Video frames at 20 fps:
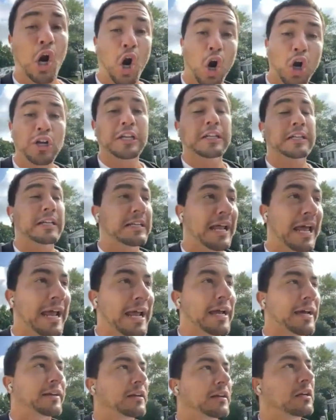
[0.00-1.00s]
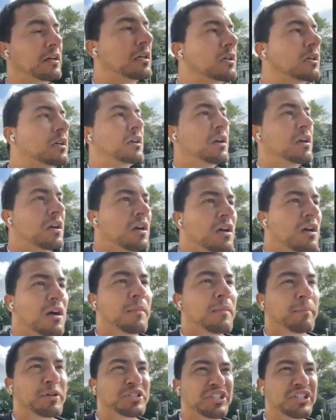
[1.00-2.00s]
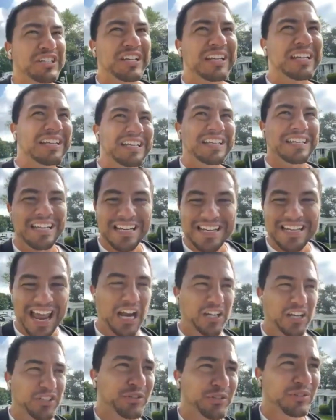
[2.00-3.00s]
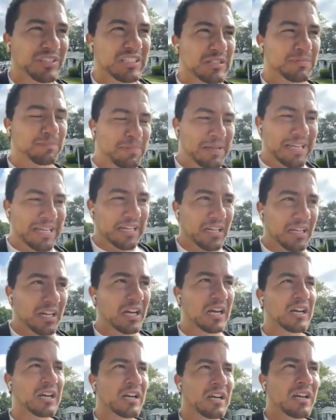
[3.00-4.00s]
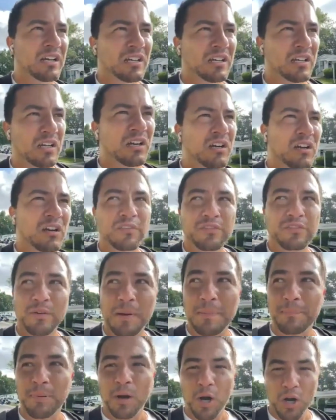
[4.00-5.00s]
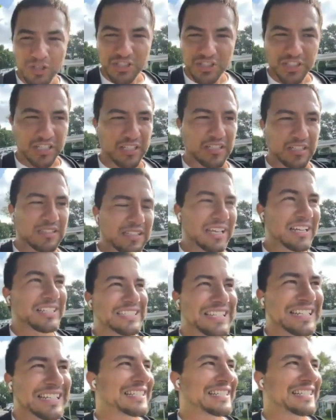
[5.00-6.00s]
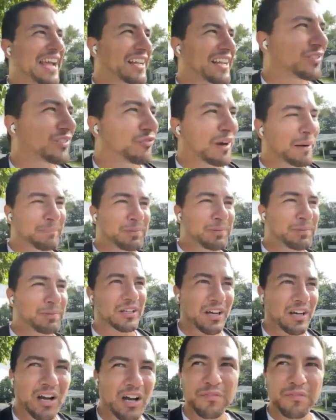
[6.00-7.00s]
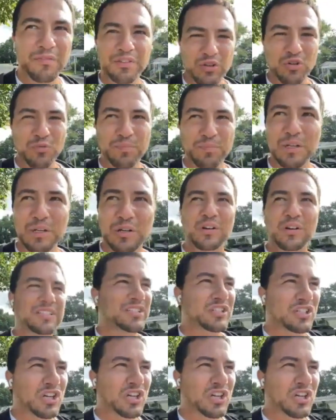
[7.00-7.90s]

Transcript: targeted ad. But you're getting it in natural speak from a person that is the exact replica of you because it's